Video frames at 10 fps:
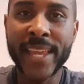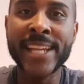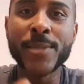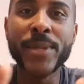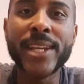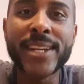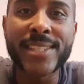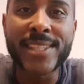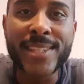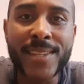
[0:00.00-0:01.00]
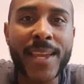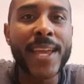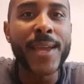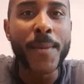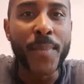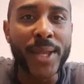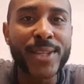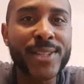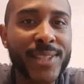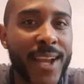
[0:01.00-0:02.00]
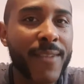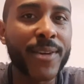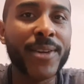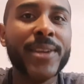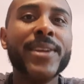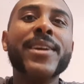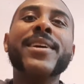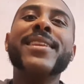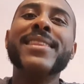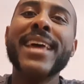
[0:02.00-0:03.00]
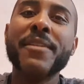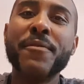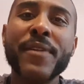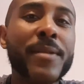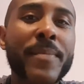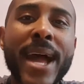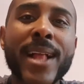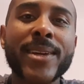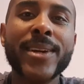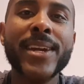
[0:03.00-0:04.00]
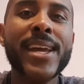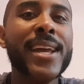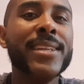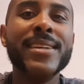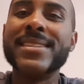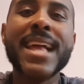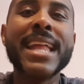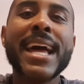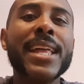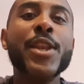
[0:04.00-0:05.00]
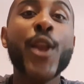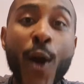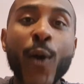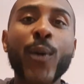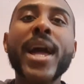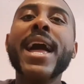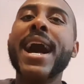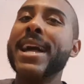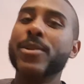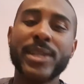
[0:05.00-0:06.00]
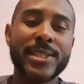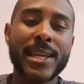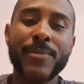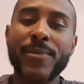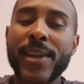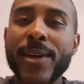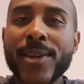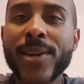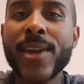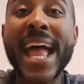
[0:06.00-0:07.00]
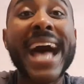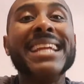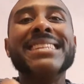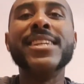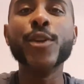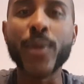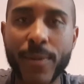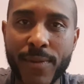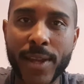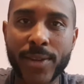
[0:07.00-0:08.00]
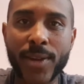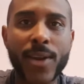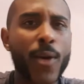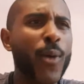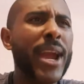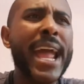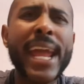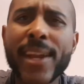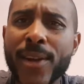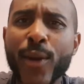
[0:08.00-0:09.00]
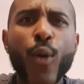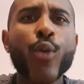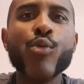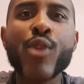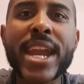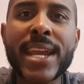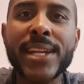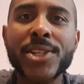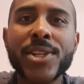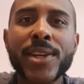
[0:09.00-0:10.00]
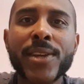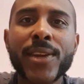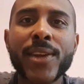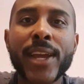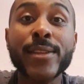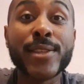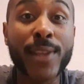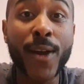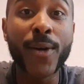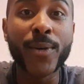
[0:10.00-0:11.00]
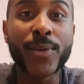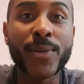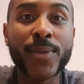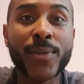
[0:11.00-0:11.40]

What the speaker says: It's because it's been discovered that Finn Balor does not know how to accept failure, how to deal with failure, or anger, or rage. And so,